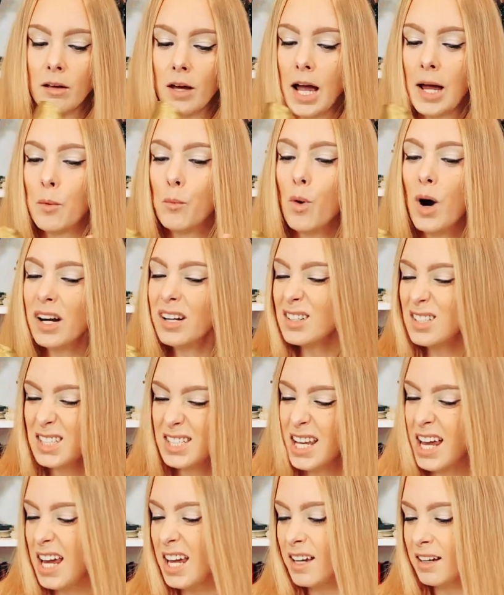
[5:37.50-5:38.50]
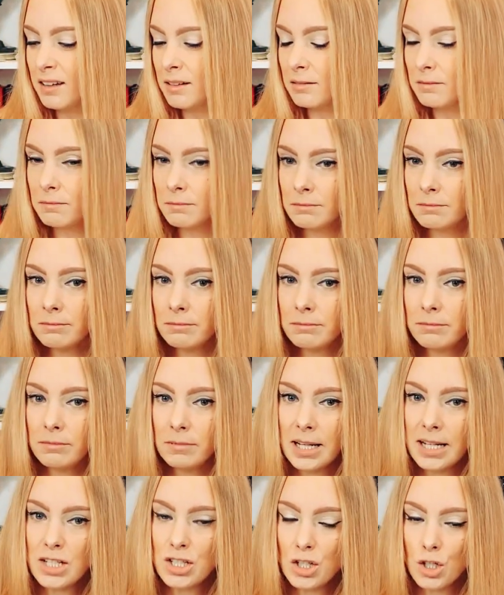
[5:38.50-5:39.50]
I wanna say
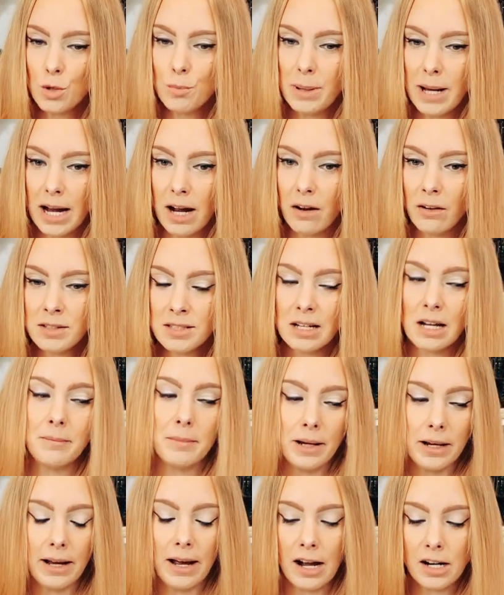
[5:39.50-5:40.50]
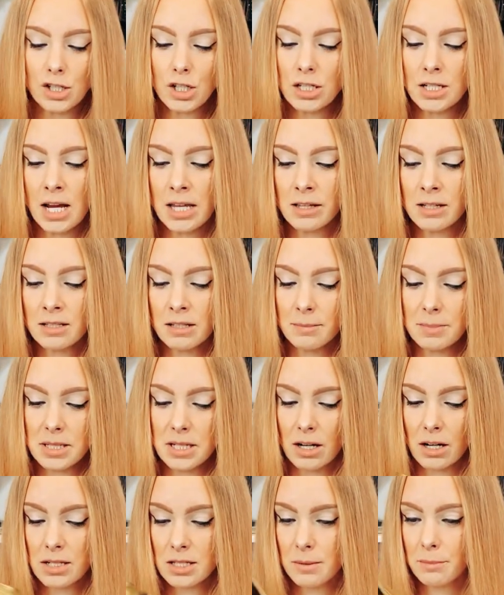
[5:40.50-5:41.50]
like two pounds. I might actually take this
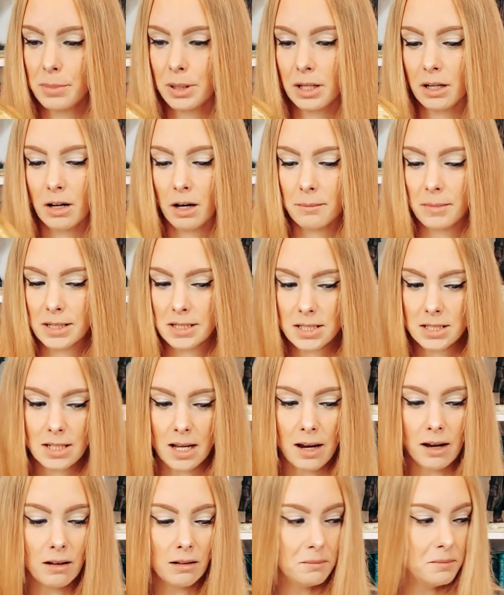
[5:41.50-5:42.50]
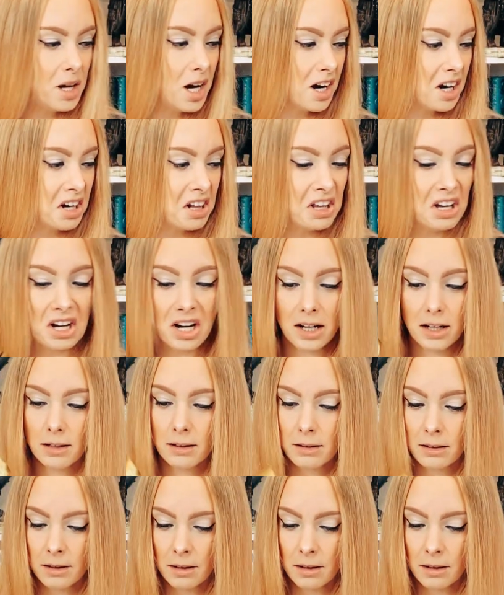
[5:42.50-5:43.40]
upstairs and put it on my scale, I'm not gonna lie.